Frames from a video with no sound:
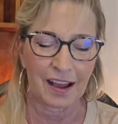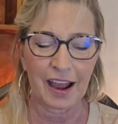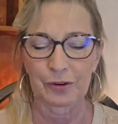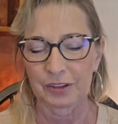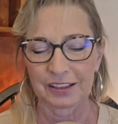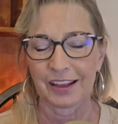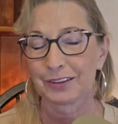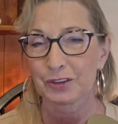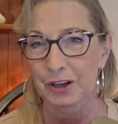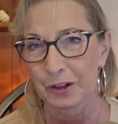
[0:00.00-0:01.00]
I really like
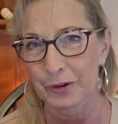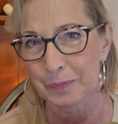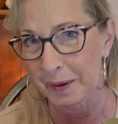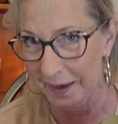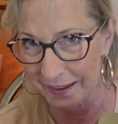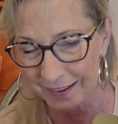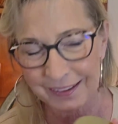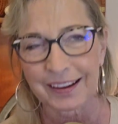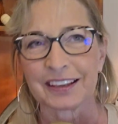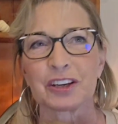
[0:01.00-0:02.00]
the color pink.
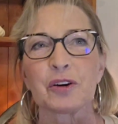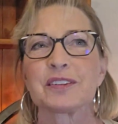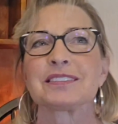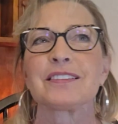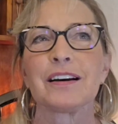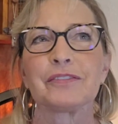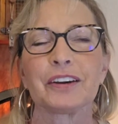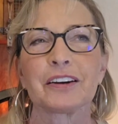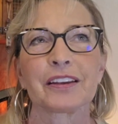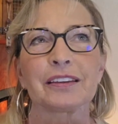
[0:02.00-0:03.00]
I know it's not
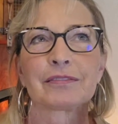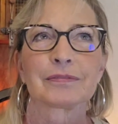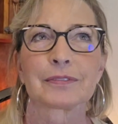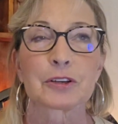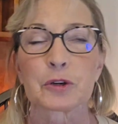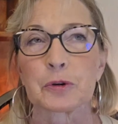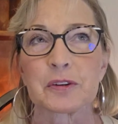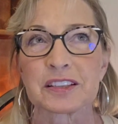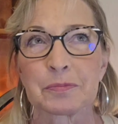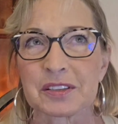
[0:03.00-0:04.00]
very
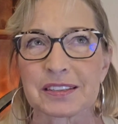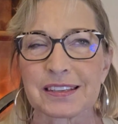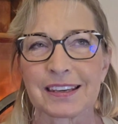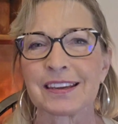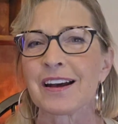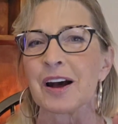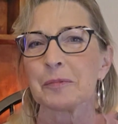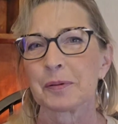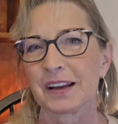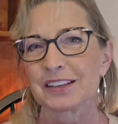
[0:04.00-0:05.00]
Christmassy,
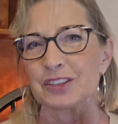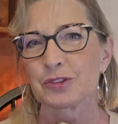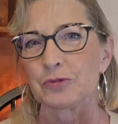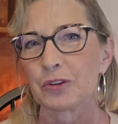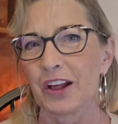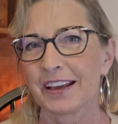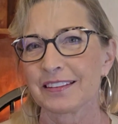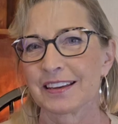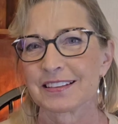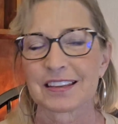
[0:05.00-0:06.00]
but I do
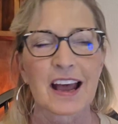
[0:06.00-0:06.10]
like this.